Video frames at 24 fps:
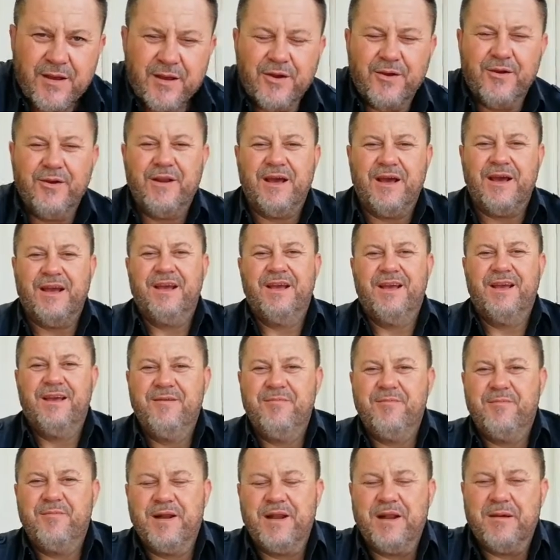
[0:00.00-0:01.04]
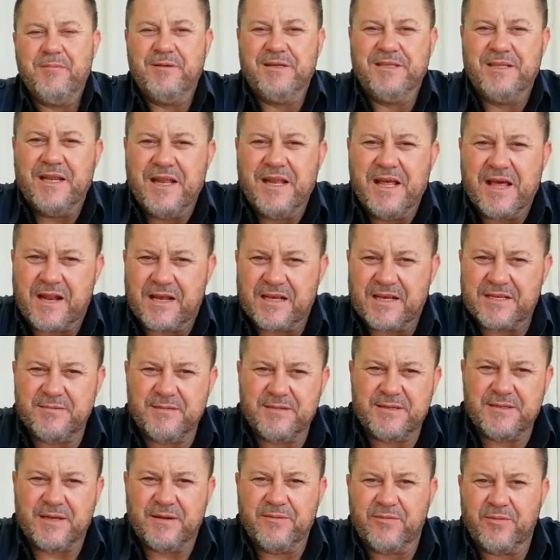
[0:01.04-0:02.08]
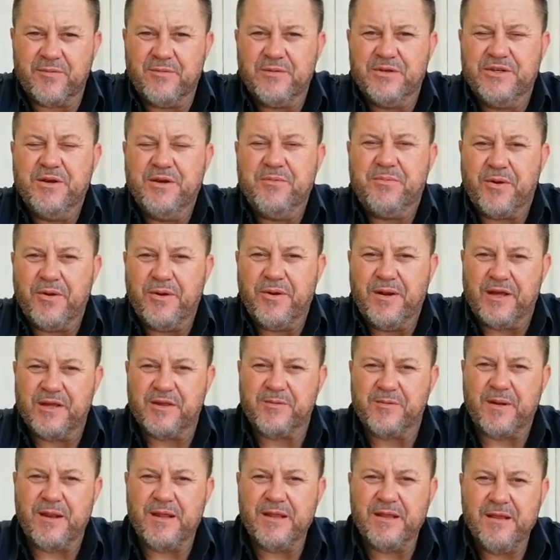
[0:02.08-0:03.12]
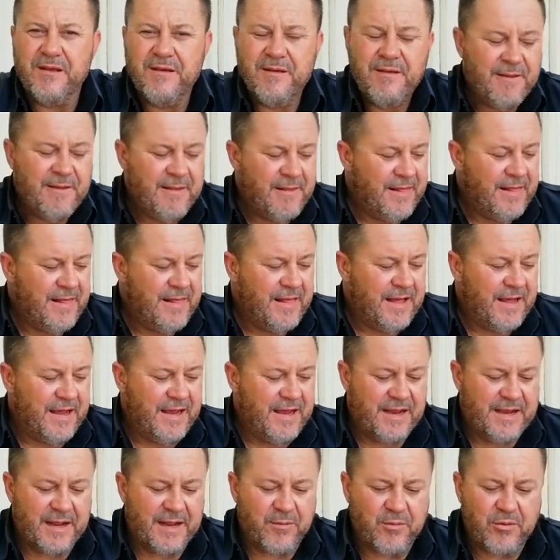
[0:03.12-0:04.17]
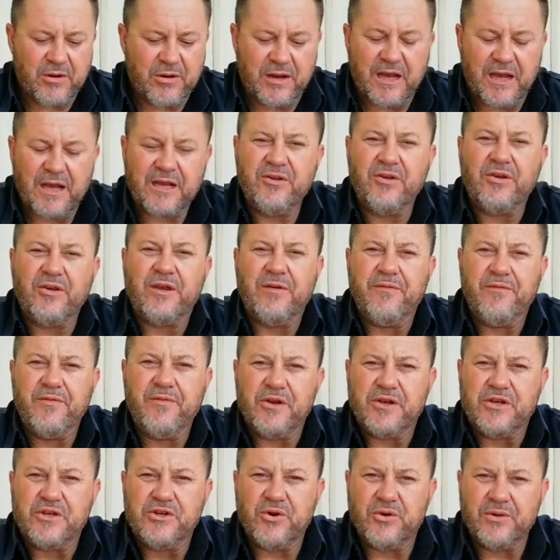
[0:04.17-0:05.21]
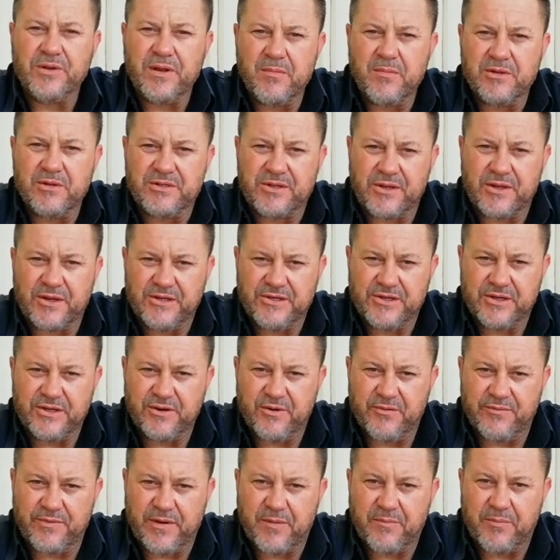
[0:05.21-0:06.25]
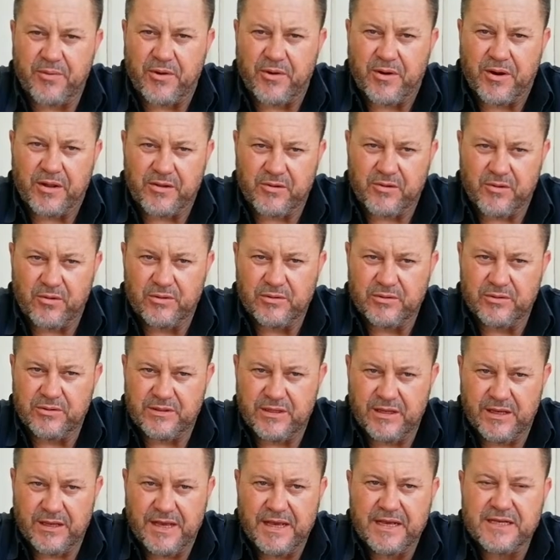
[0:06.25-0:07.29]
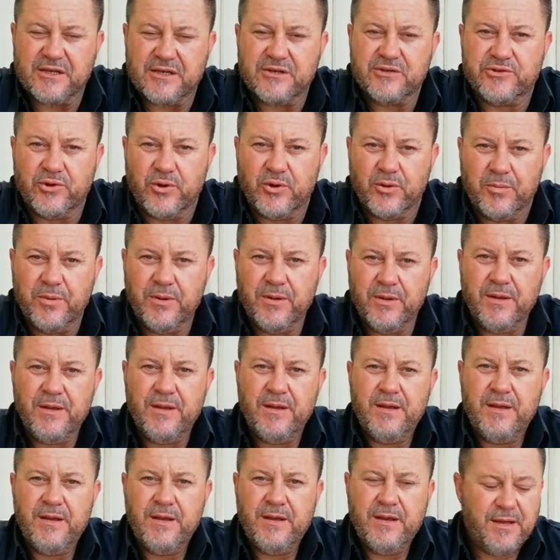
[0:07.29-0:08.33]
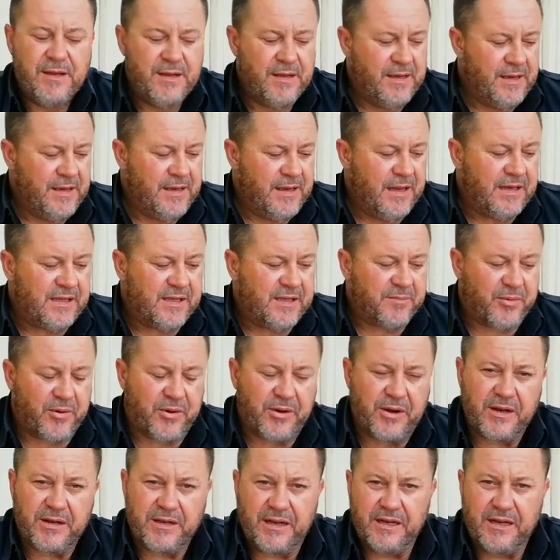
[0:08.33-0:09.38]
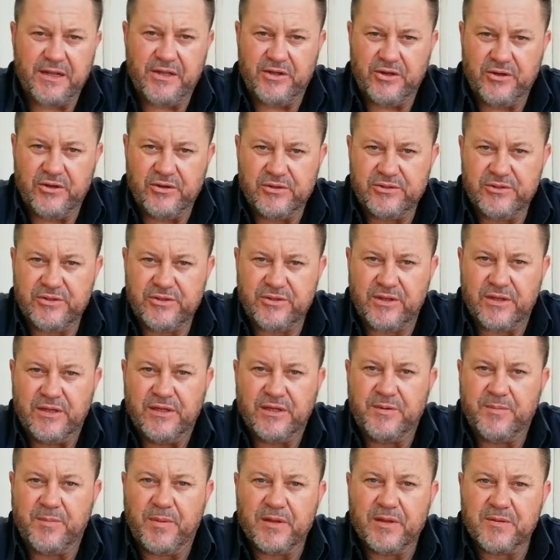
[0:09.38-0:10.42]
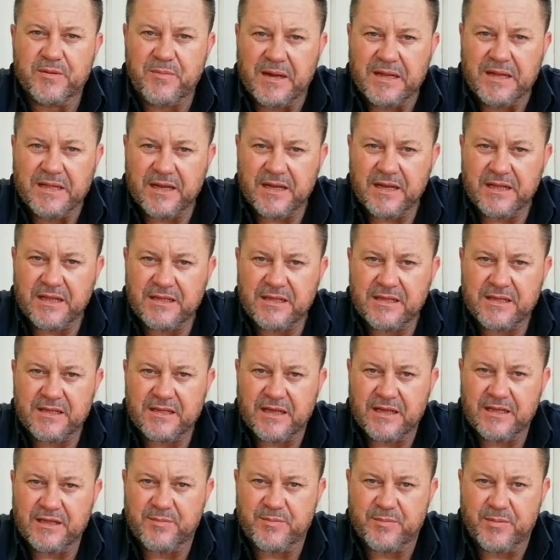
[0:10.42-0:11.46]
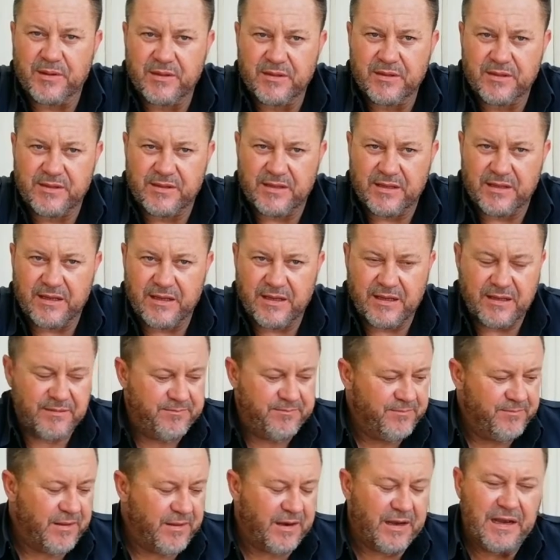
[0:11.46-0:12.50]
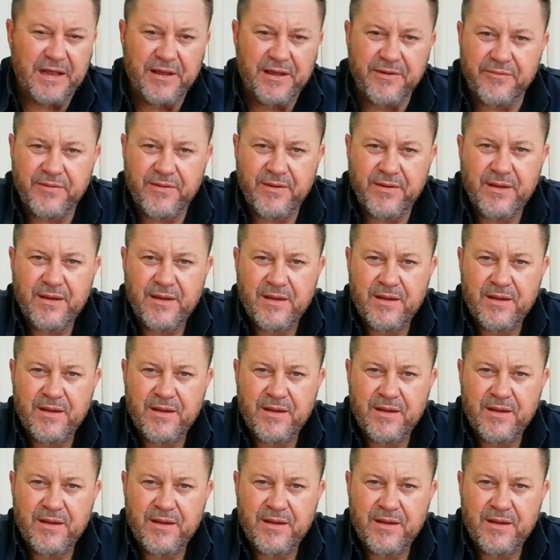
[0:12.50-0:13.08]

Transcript: Good day, my name is Tini Erasmus, I'm from SHEPro in Nelspruit, and I would like to give you a short demonstration of our product called XoSORB. It's a product that is used in spills maintenance and spills relief.